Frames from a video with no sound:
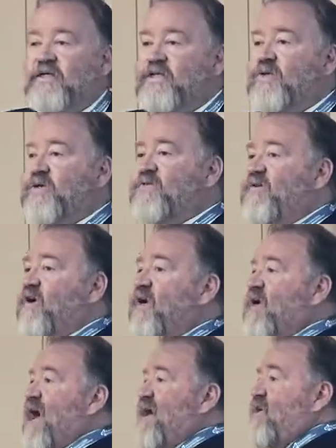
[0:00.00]
So it's
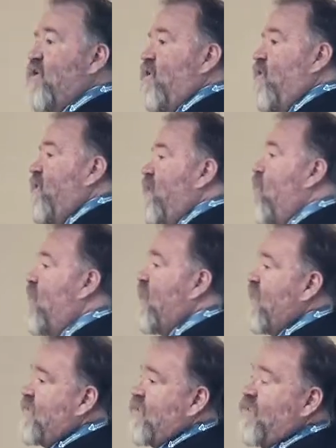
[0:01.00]
very adult learning
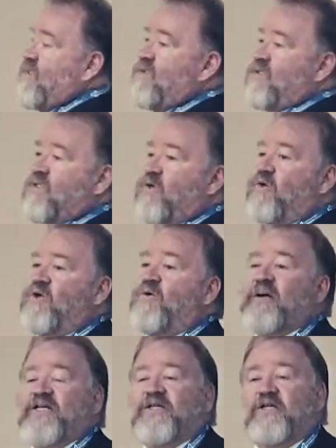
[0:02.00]
oriented. So you
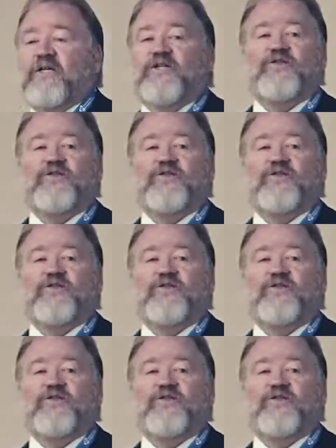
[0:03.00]
basically